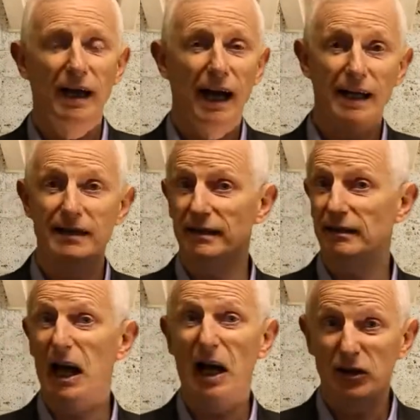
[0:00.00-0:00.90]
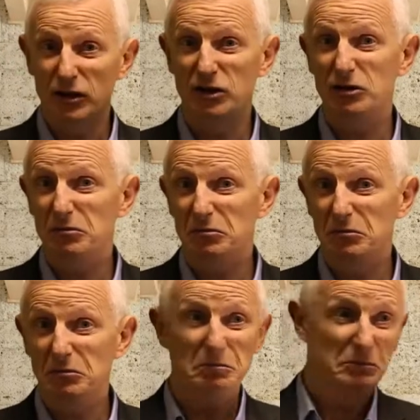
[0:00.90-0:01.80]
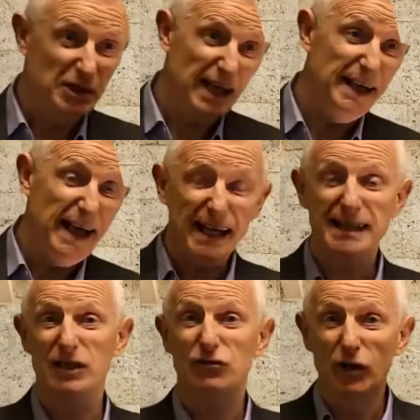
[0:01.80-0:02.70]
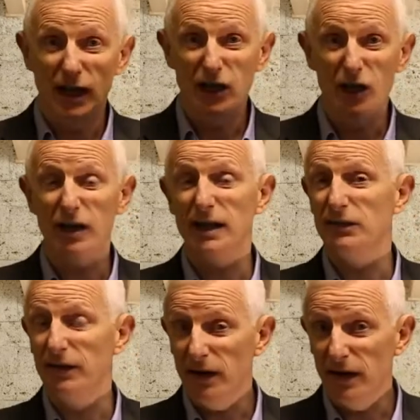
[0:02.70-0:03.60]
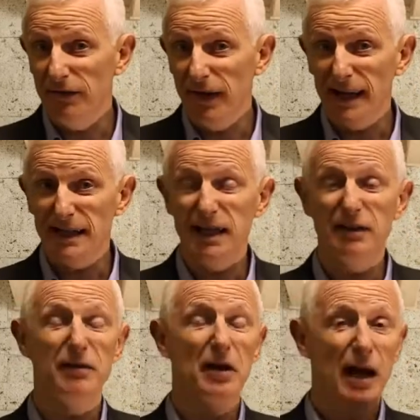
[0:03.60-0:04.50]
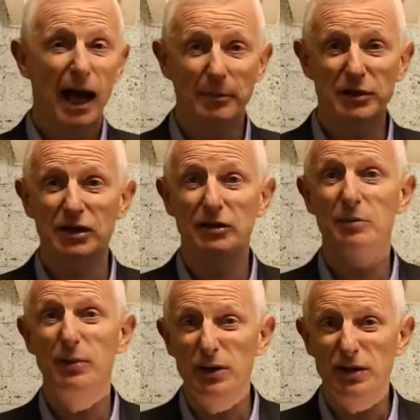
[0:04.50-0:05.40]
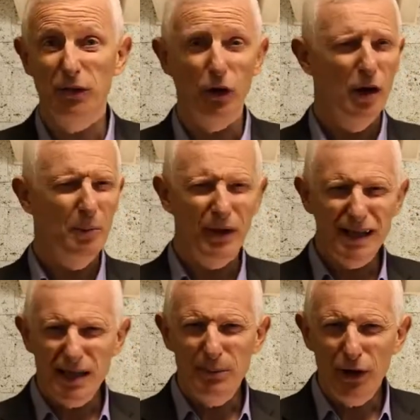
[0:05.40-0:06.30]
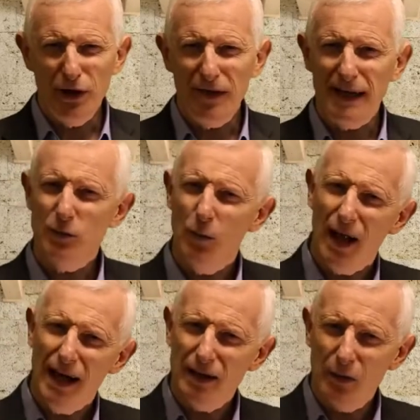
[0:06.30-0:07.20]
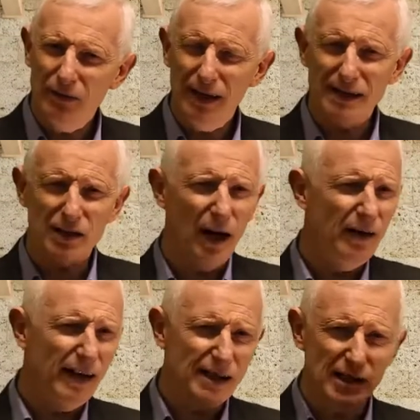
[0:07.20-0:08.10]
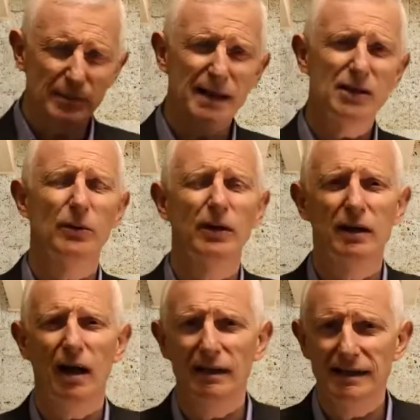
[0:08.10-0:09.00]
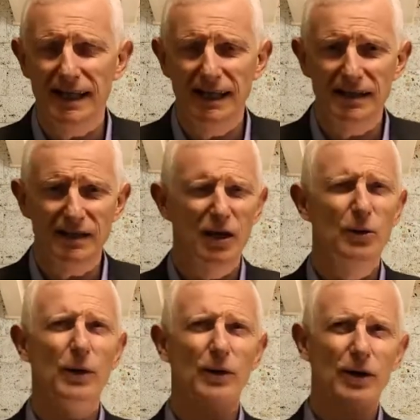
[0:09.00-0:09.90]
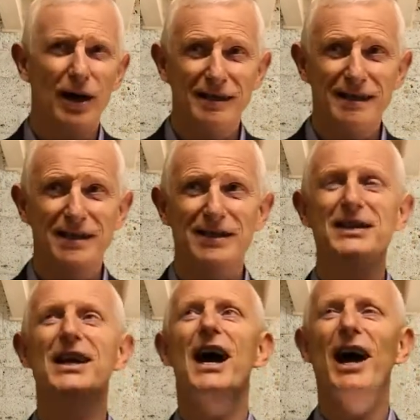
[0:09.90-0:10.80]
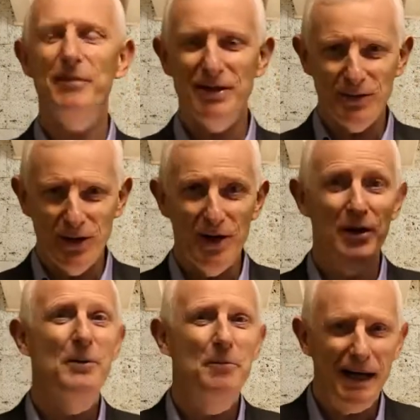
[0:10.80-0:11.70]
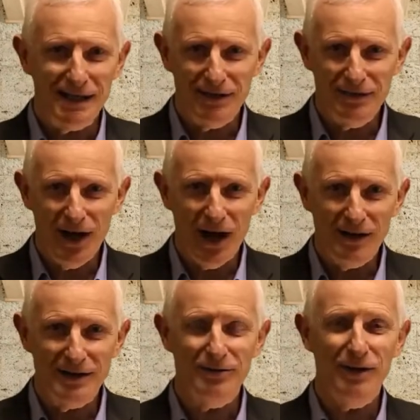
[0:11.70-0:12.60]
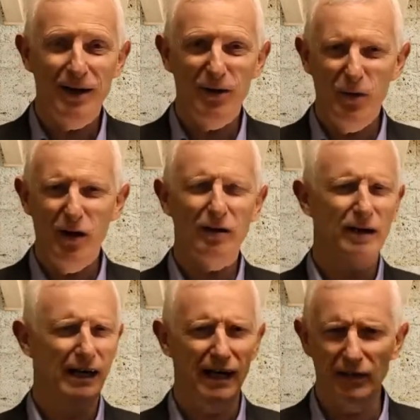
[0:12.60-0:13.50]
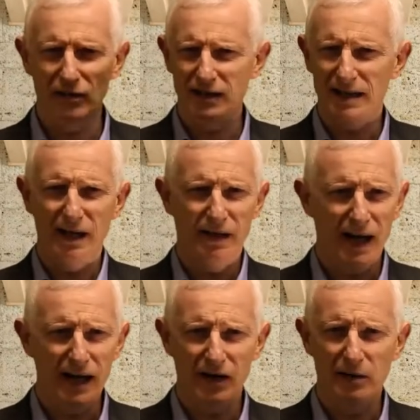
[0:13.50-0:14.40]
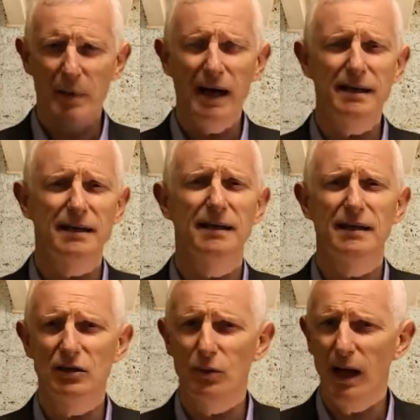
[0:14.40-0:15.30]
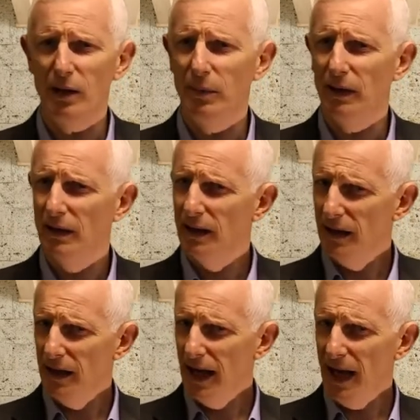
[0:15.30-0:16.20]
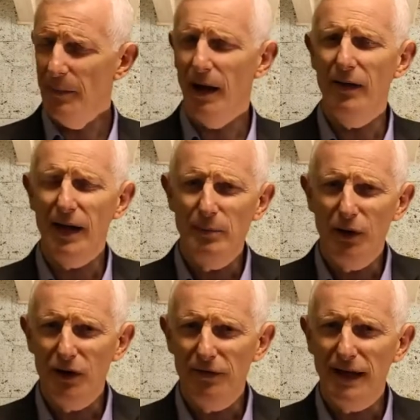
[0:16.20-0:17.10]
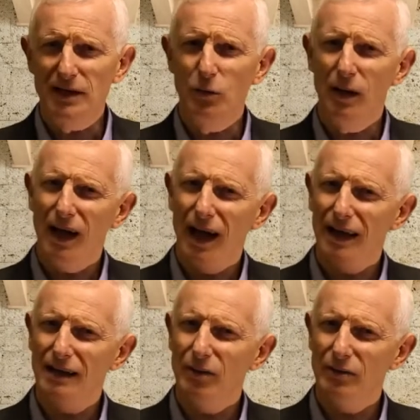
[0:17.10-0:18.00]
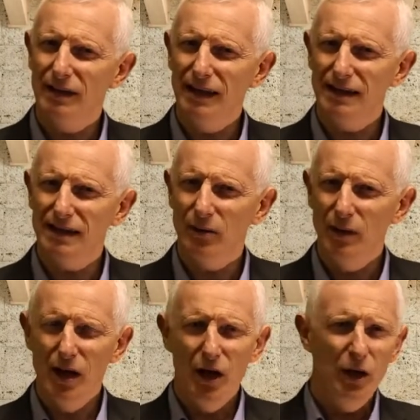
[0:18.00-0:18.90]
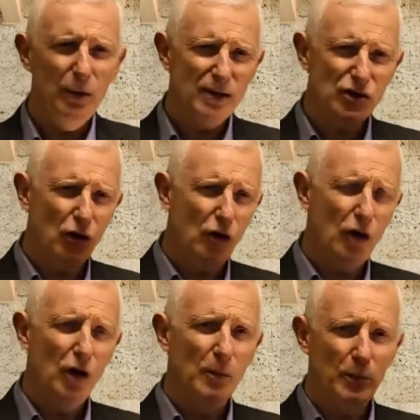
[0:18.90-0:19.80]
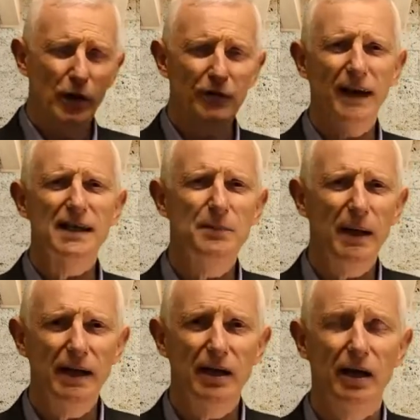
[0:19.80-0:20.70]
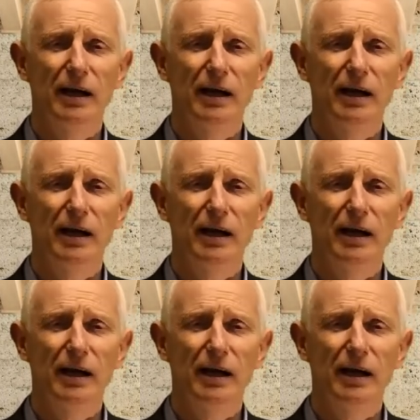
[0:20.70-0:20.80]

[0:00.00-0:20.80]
And I could say, yes, it's really good, it's very effective, absolutely beautiful, but is it perfect? Well, I don't think so. I've actually been to other garden centres, well, not garden centres, I've been to other massive gardens around the world, and I could say they are amazing as well, but are they perfect? Well, I don't think so. Who is your perfect speaker?